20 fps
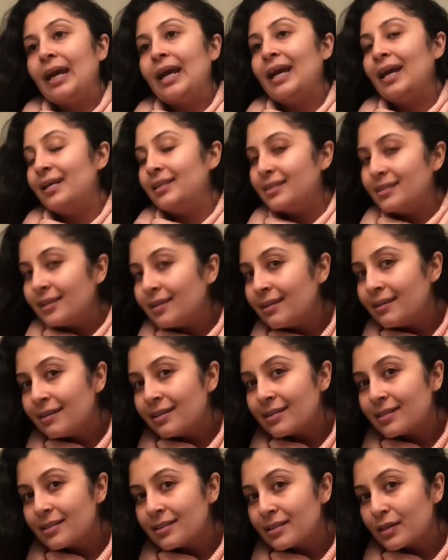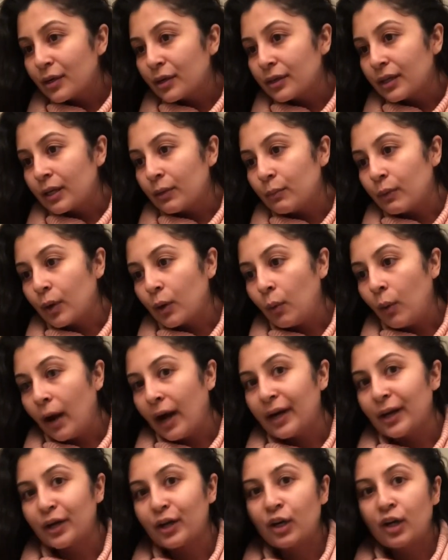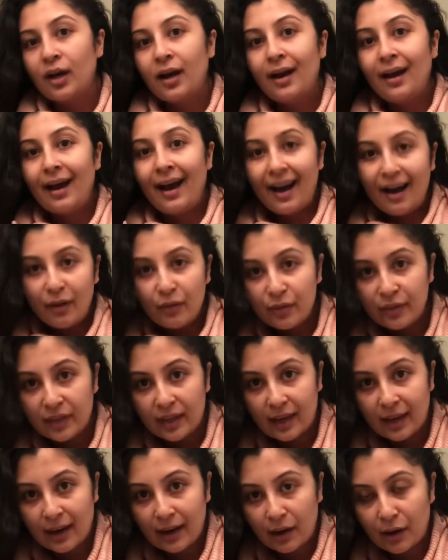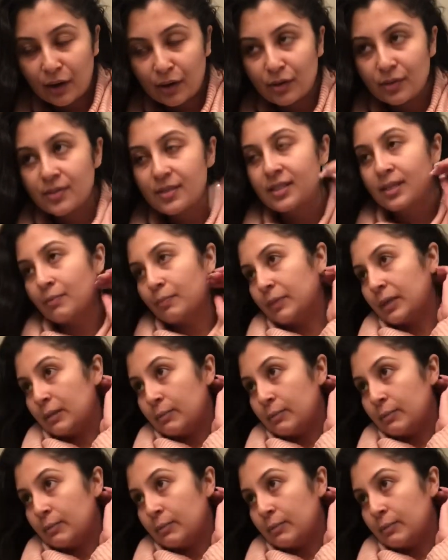It didn't necessarily require healthy hair, simply